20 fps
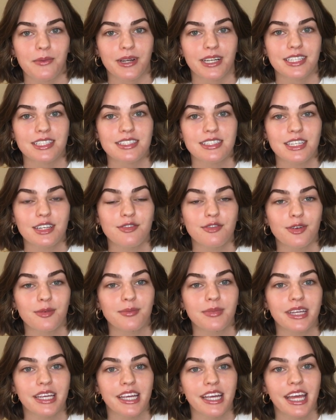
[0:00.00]
want to see
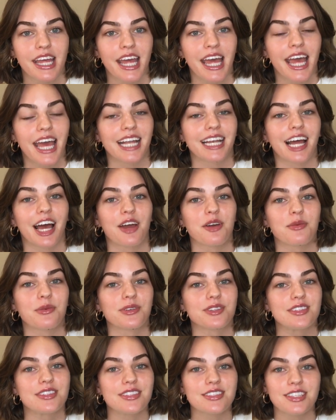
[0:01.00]
from me. And I
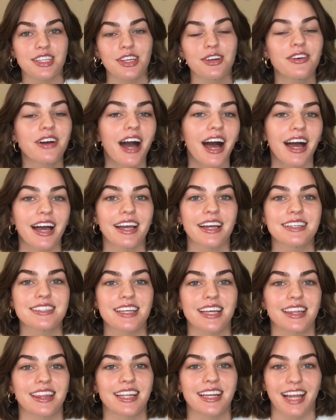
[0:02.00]
will see you guys
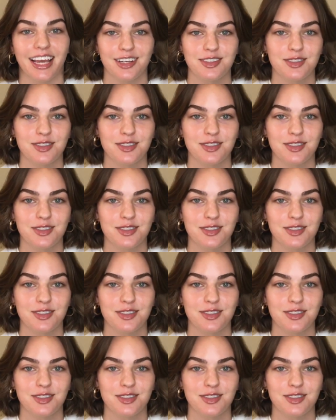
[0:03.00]
in the